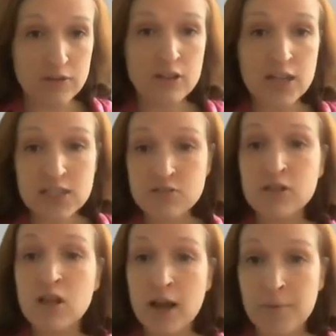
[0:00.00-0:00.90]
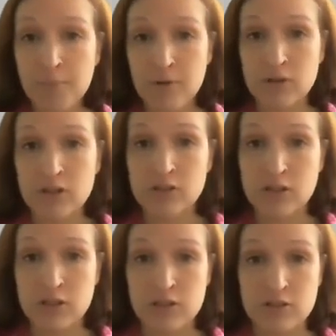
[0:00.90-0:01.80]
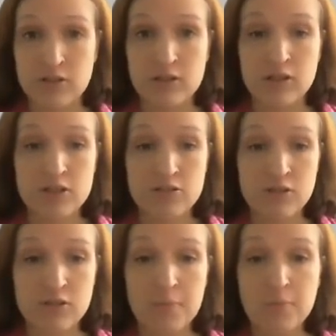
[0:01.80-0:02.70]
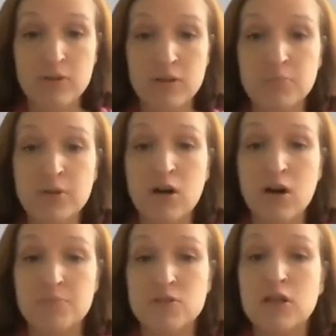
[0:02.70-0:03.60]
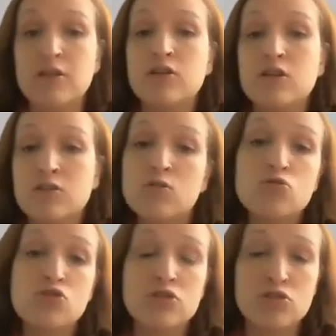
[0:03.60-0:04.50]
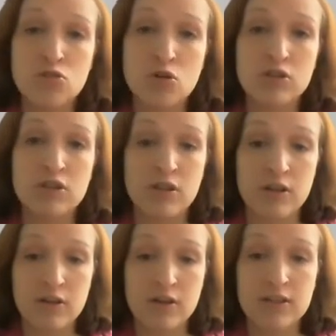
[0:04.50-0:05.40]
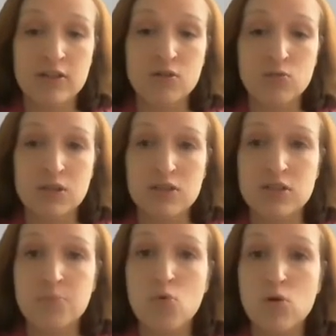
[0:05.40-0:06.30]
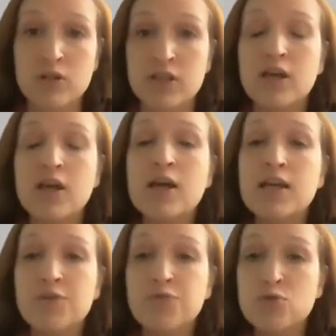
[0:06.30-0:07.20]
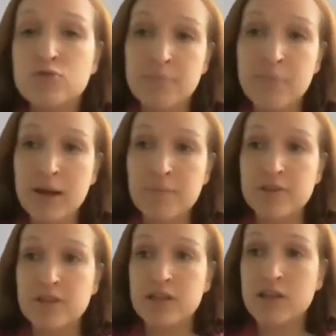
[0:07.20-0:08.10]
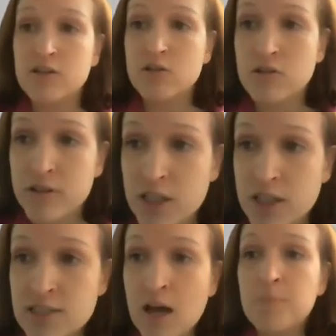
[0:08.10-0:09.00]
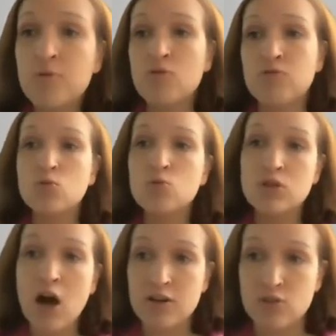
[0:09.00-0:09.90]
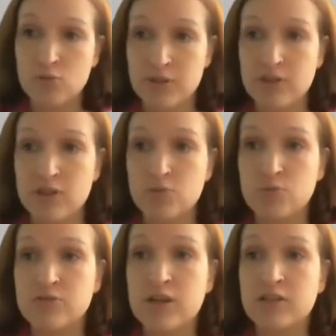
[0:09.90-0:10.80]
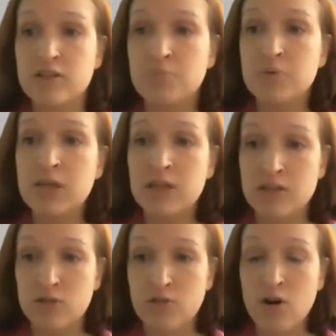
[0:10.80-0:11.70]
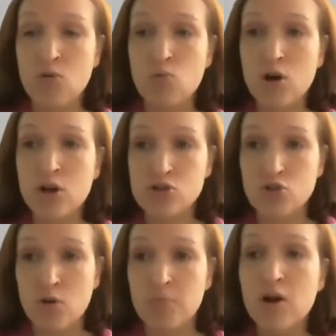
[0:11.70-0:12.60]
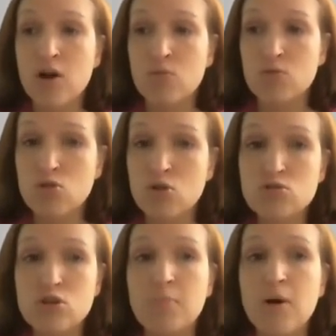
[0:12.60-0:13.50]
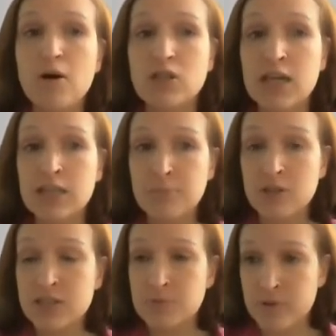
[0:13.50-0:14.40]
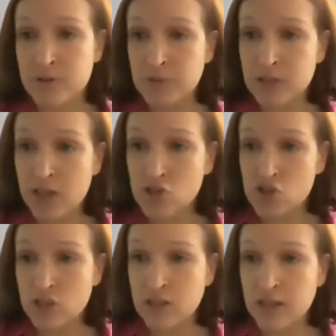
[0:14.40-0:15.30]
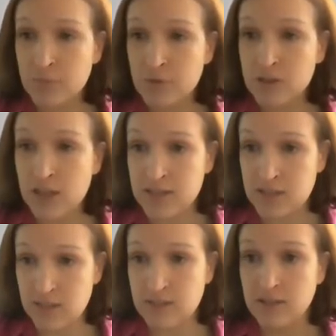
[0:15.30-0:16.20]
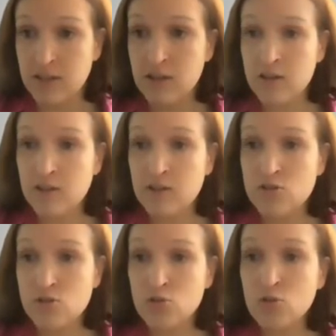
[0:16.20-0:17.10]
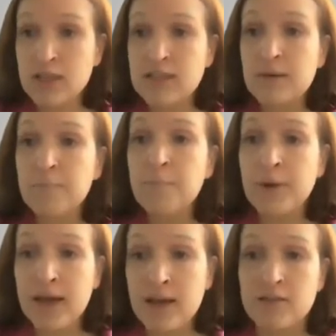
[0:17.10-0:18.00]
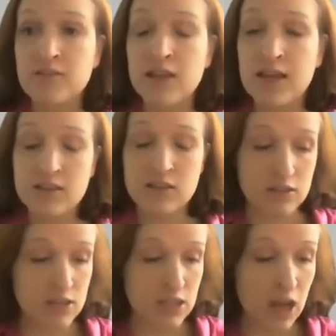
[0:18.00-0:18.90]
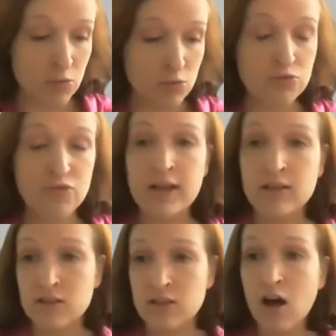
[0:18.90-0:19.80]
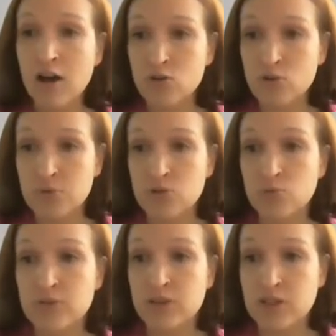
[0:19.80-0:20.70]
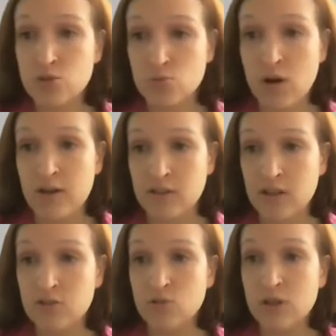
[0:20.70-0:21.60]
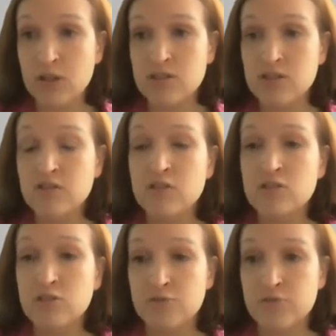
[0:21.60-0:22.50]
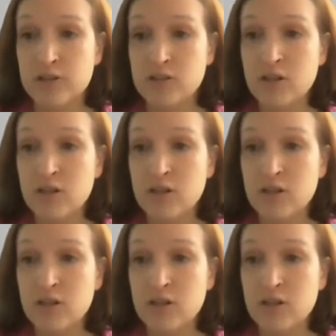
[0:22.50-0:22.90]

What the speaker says: less reliable it is, the less reliable it becomes, and the conclusion is not adequately supported. If you remember the example of a good argument that we read at the beginning of our workshop was also about animal experimentation and animal testing. So you can compare that sound valid argument with this one, and you can see the difference.